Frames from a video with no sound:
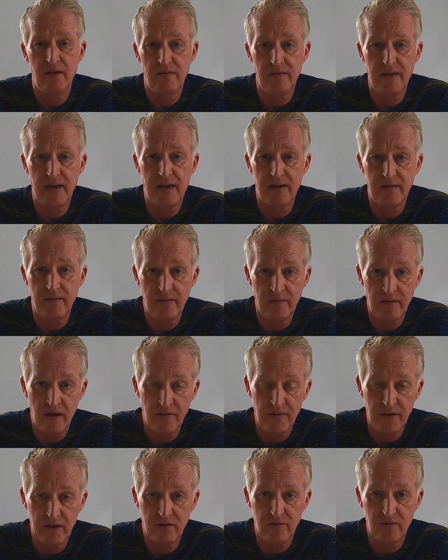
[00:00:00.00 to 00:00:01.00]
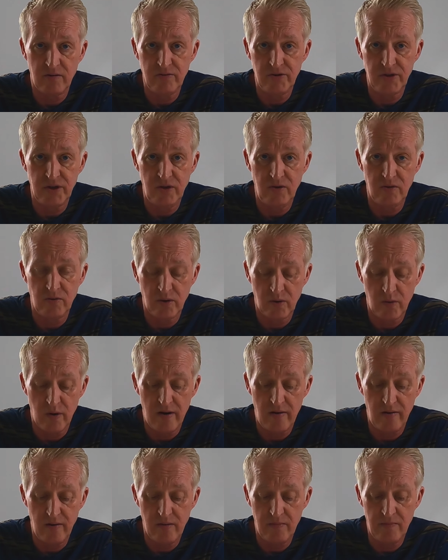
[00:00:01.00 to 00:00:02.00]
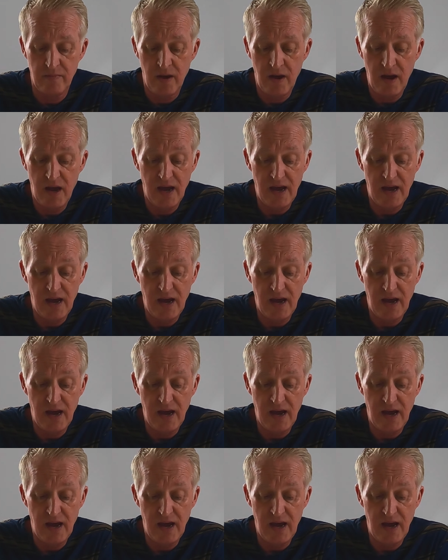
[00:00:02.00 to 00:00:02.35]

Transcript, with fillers: that uh, that grows in your aquarium,